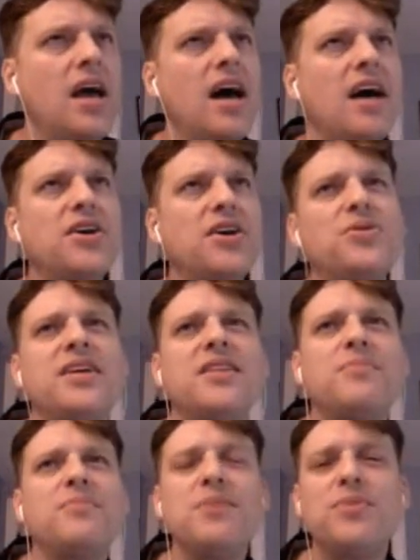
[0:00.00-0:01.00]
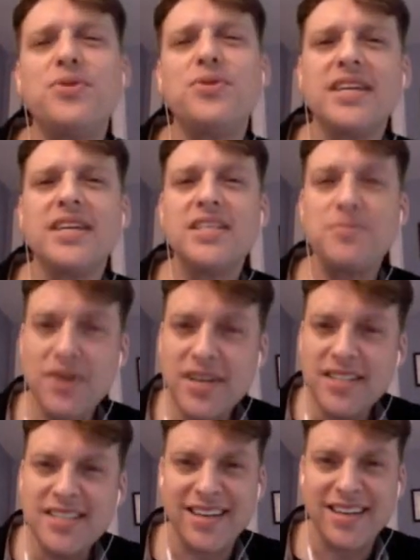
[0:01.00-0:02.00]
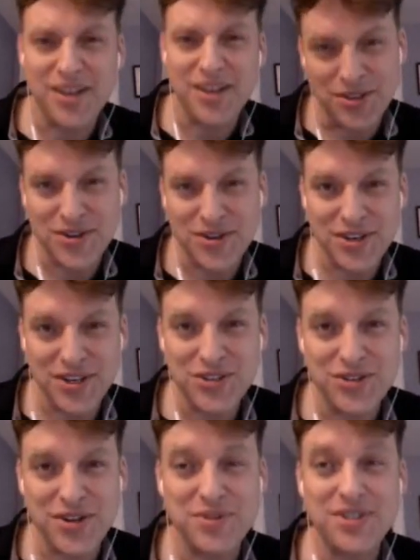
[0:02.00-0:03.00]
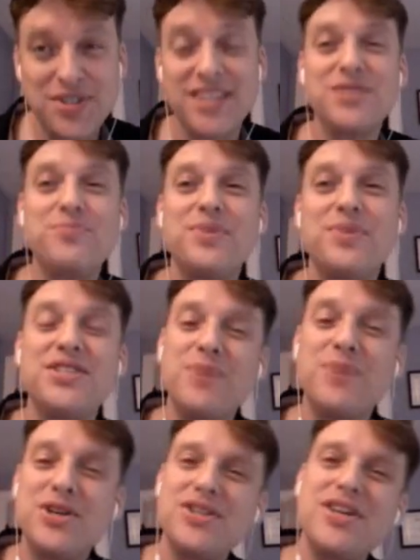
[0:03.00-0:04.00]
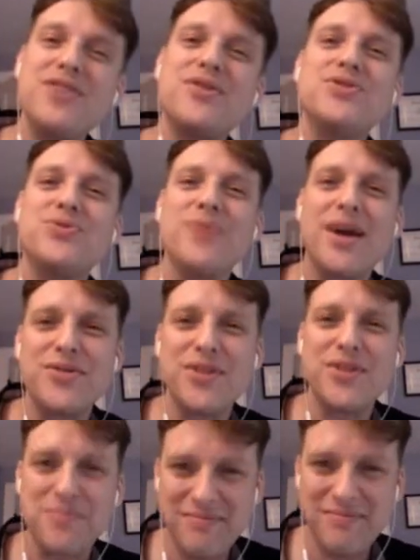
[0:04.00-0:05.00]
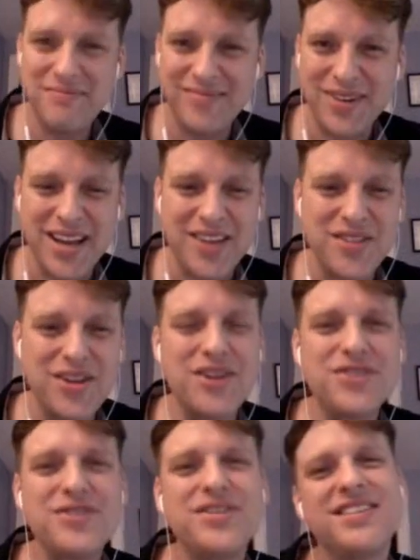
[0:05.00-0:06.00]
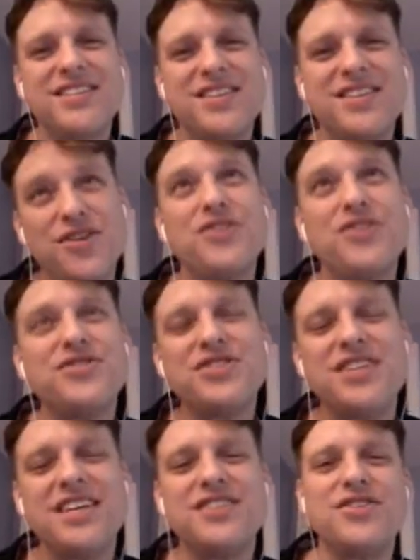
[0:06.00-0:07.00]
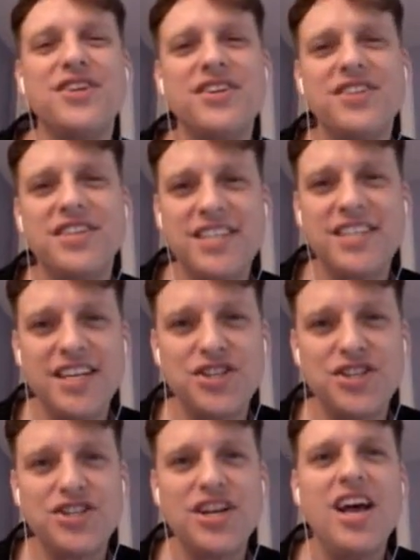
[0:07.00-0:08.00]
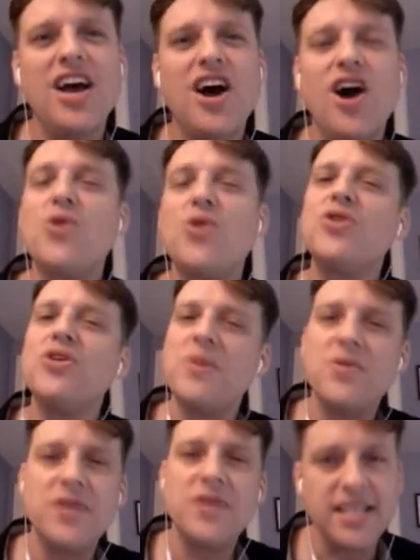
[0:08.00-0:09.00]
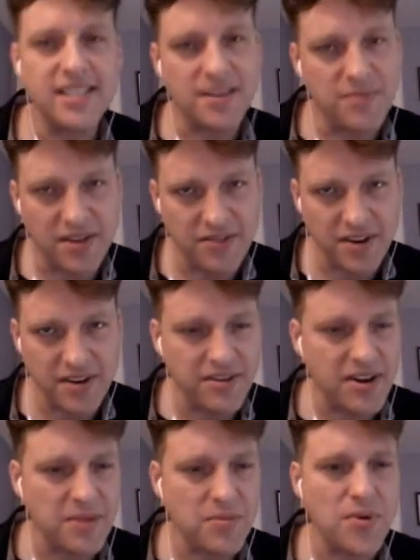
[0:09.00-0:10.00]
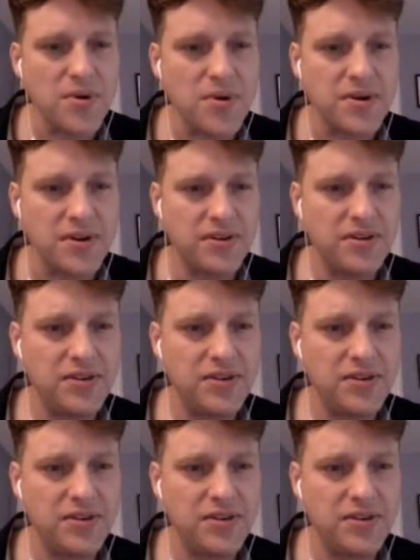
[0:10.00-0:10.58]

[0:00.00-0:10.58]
Uh, not only the people who are experiencing altered and extreme states, but especially those around them. Okay, the altered, uh, altered states are here to teach our whole community something very, very important.